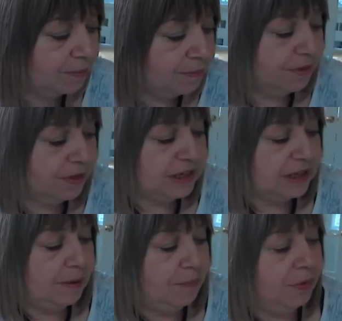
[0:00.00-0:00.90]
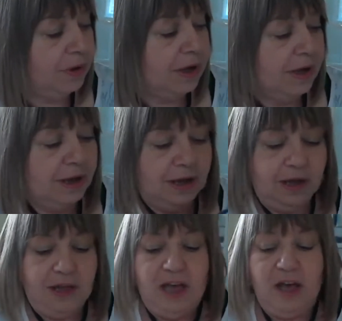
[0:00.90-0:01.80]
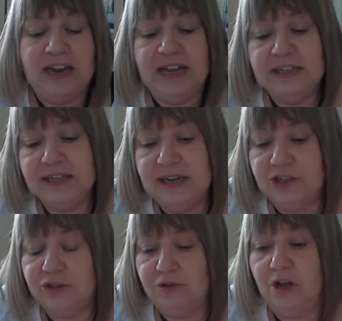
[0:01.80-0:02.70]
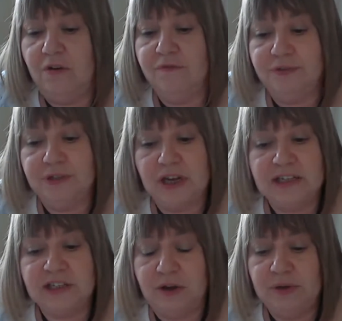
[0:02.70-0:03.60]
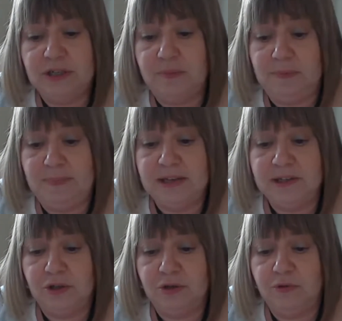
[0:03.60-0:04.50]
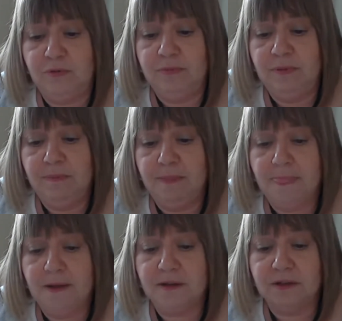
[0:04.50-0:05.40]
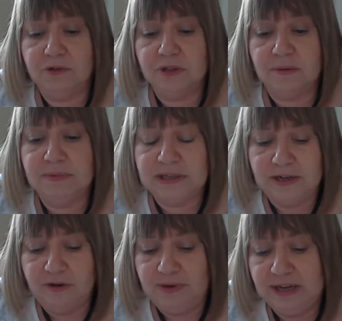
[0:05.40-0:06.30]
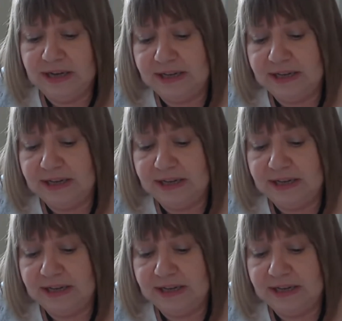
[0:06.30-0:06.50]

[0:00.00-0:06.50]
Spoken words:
can put this in their book, an international conference. It's going to be by Zoom. So just let me tell you when it